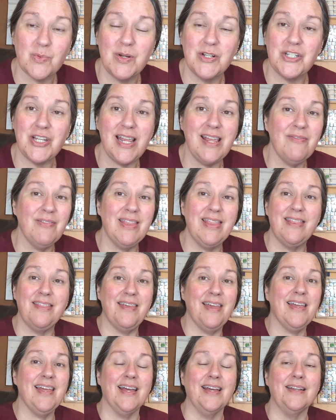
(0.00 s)
which even
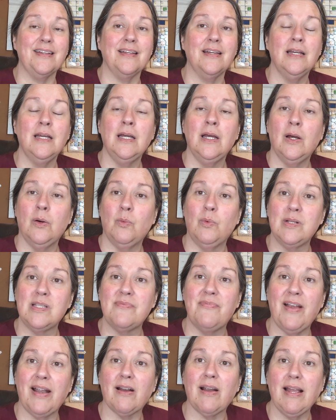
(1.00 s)
then was
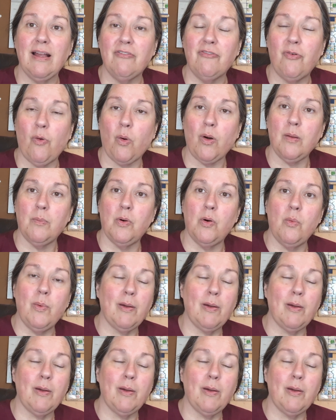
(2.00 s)
very affordable.